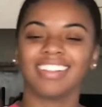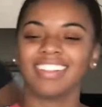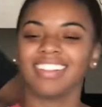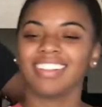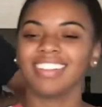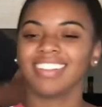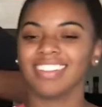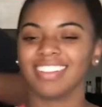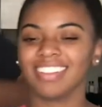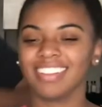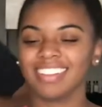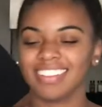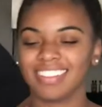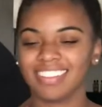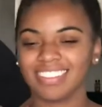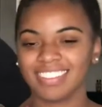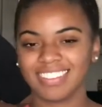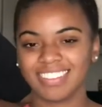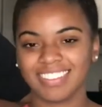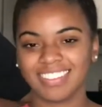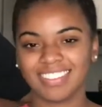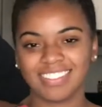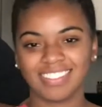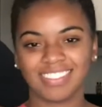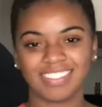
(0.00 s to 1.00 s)

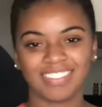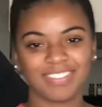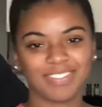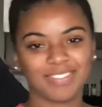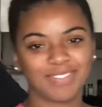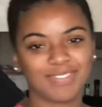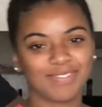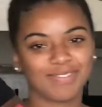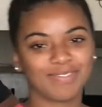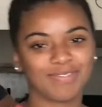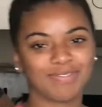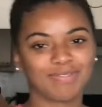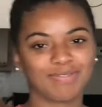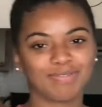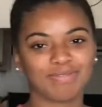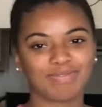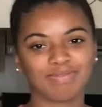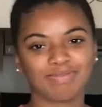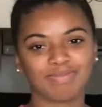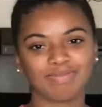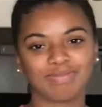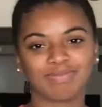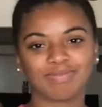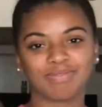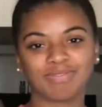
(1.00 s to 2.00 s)

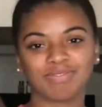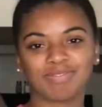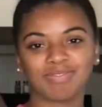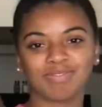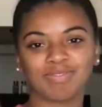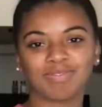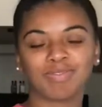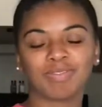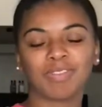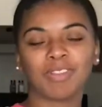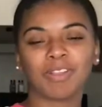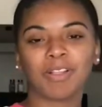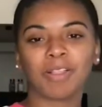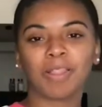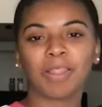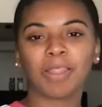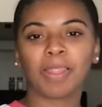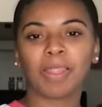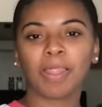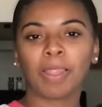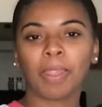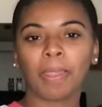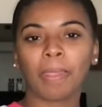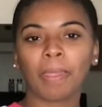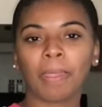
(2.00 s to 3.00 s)

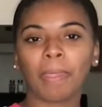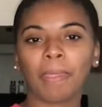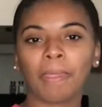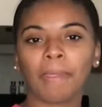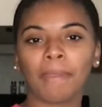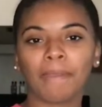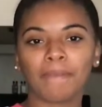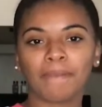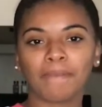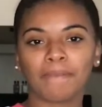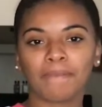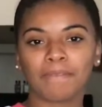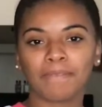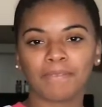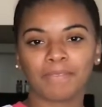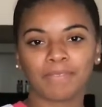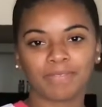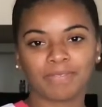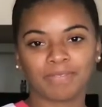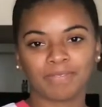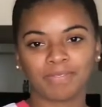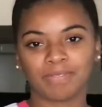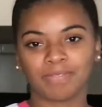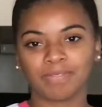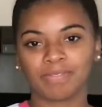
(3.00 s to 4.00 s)

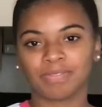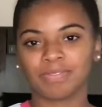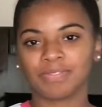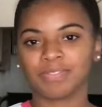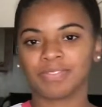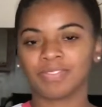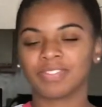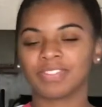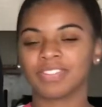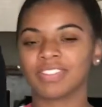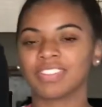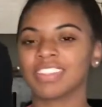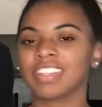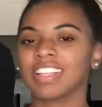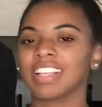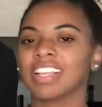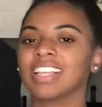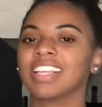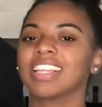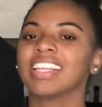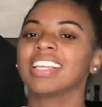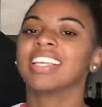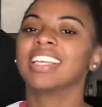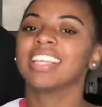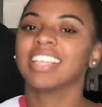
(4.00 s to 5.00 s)

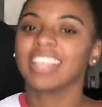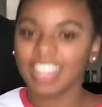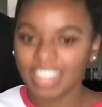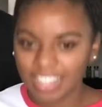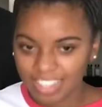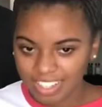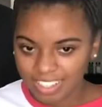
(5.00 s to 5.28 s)
No words are spoken by the person on screen.